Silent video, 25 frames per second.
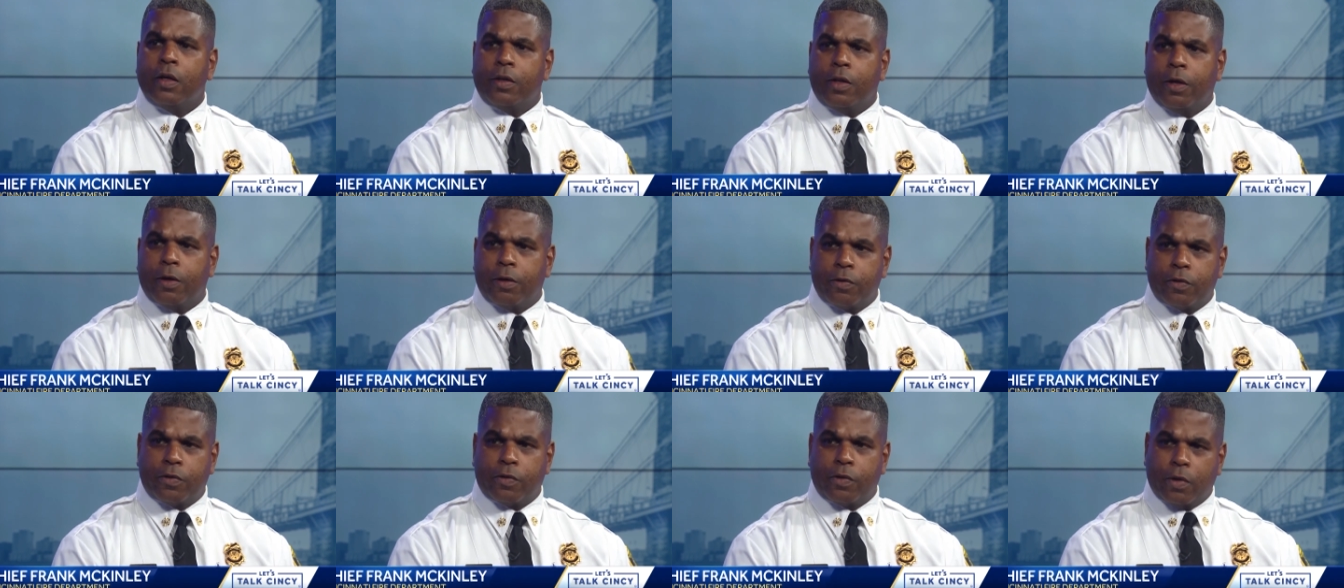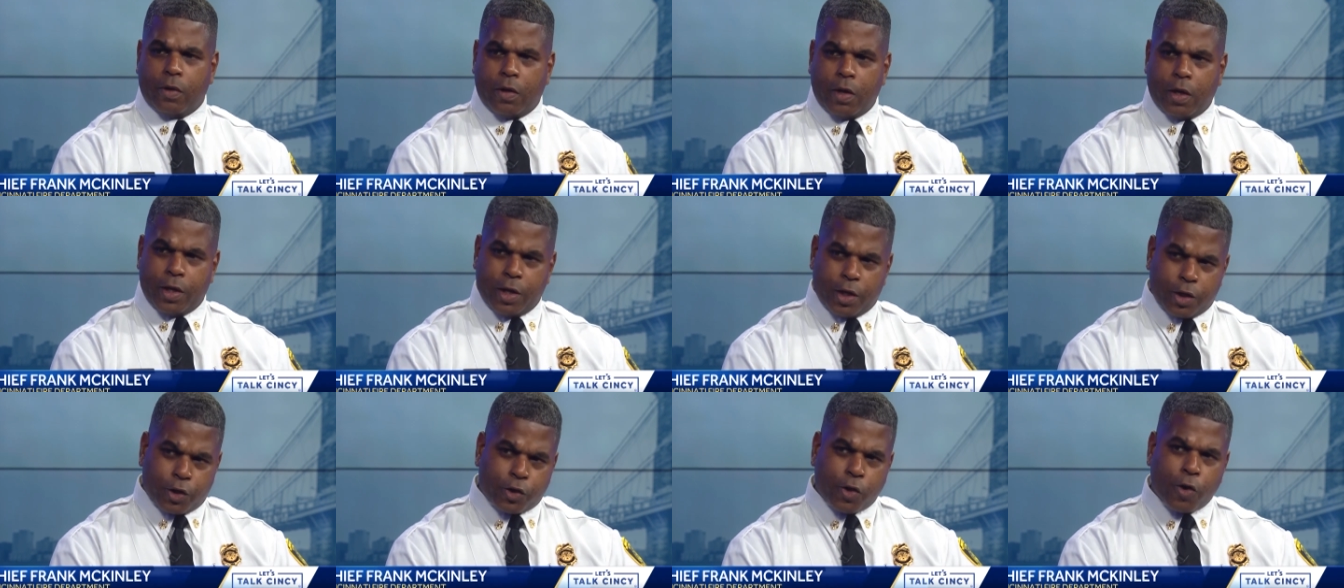there's
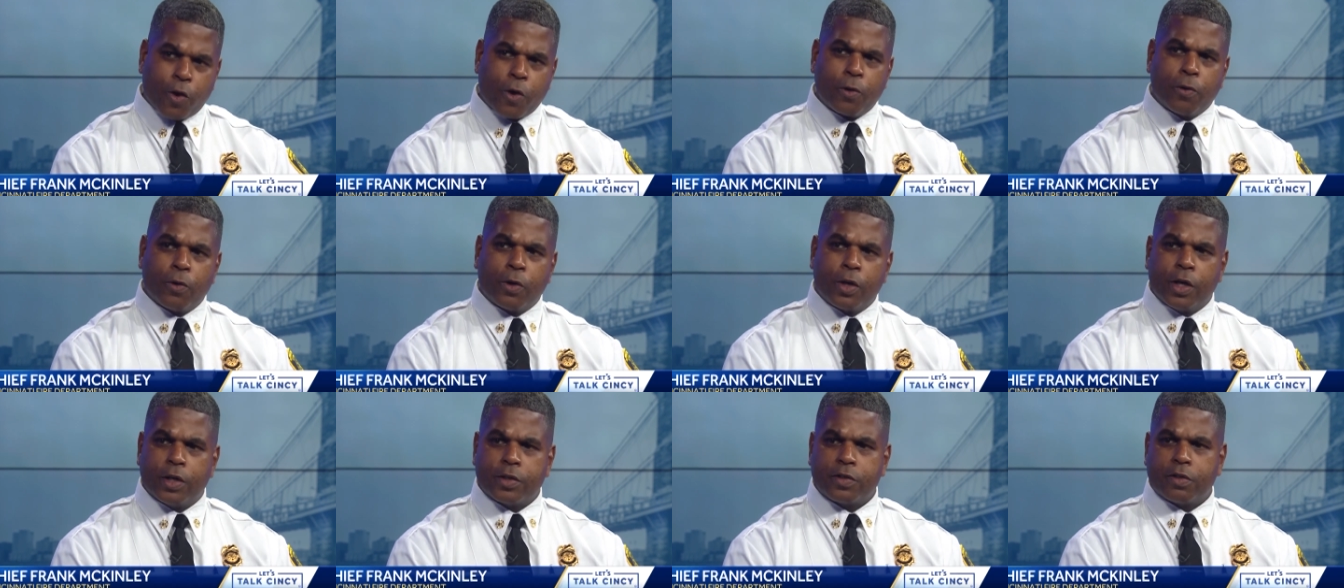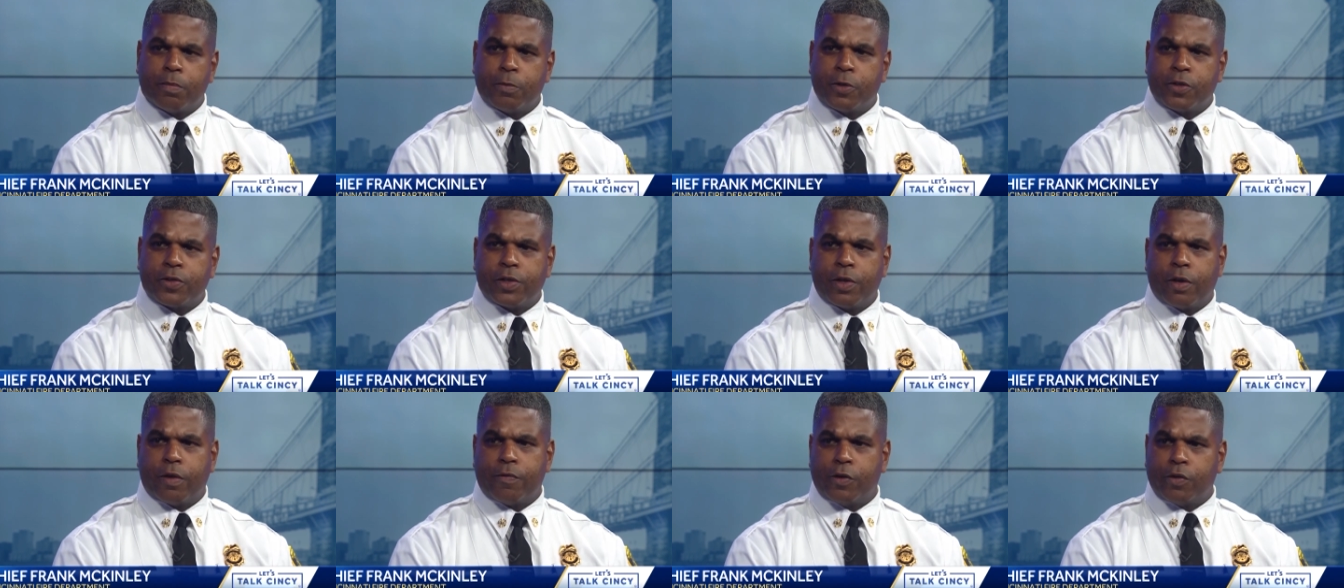internal customer
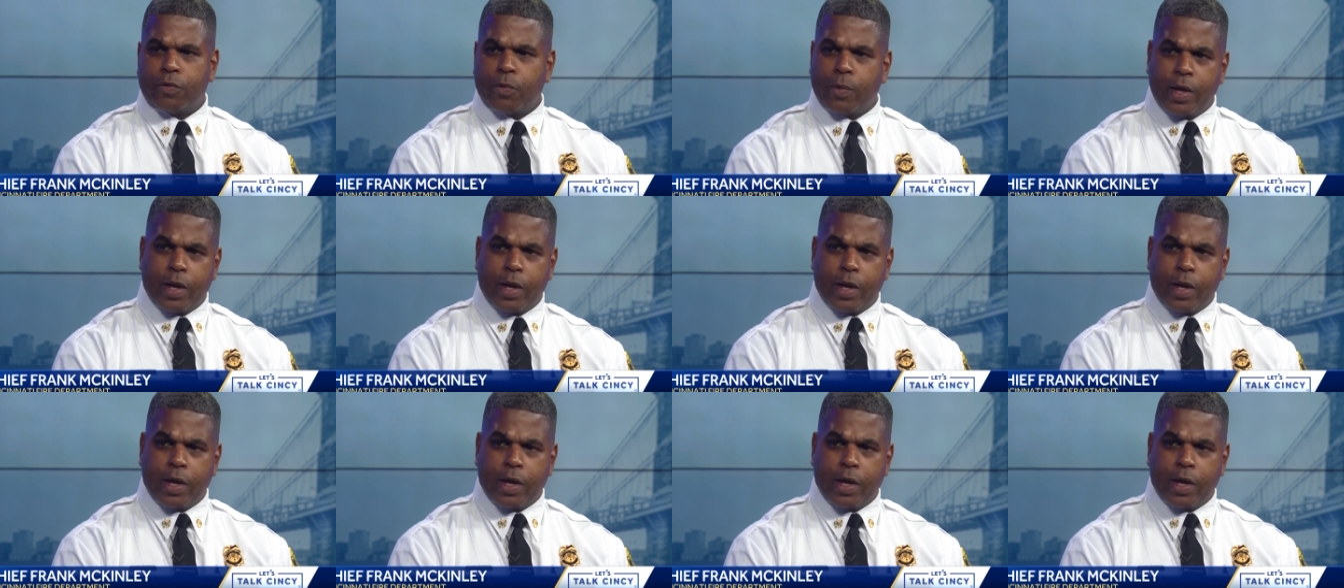service.